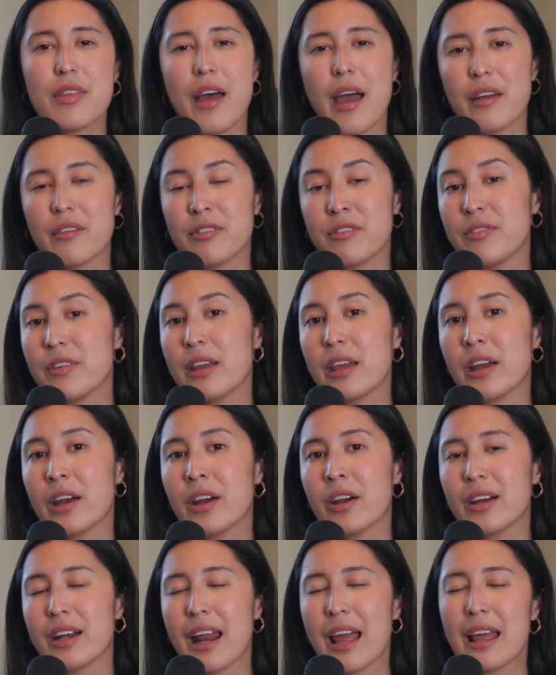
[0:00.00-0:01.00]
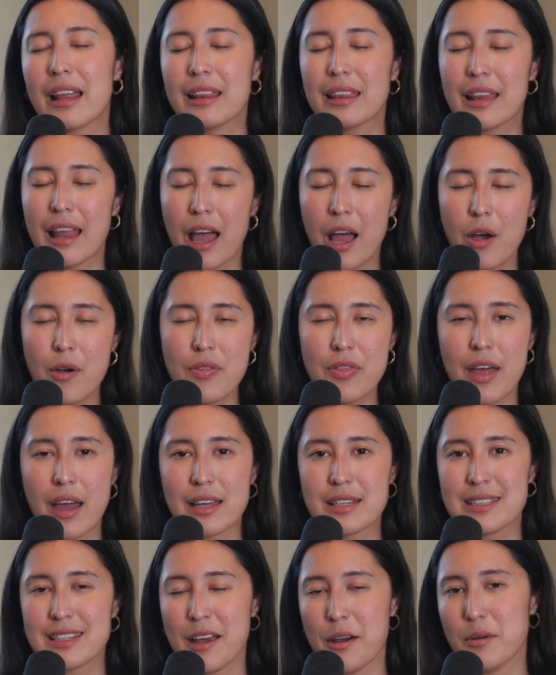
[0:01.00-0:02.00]
that fear and I allowed
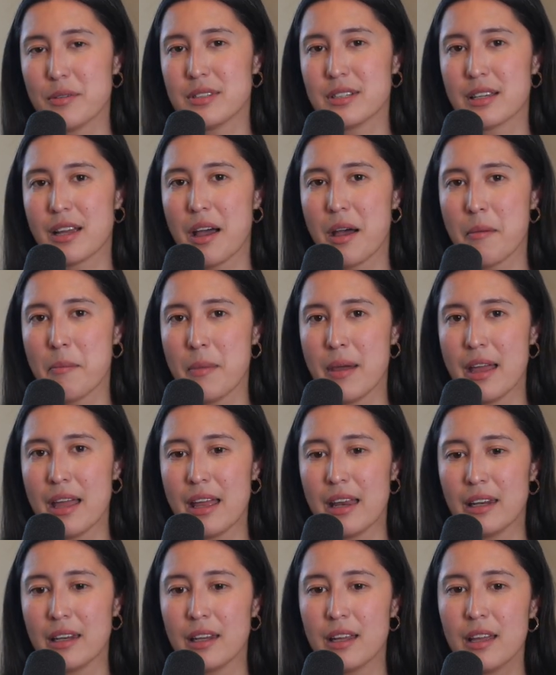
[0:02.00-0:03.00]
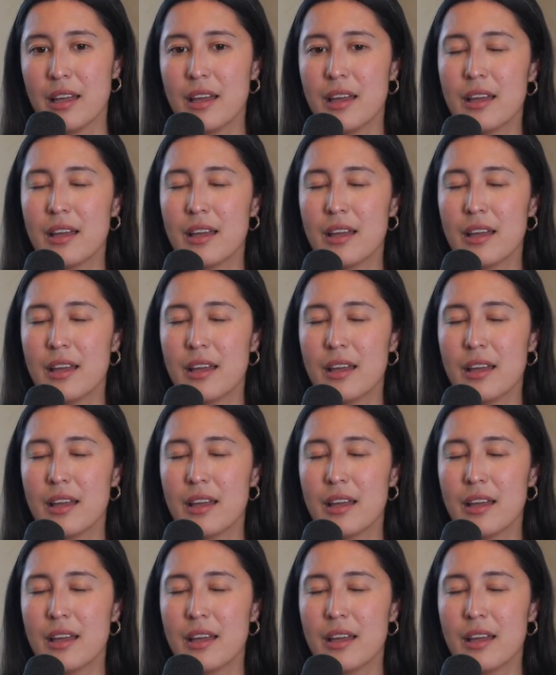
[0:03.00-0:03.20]
that doubt to come in,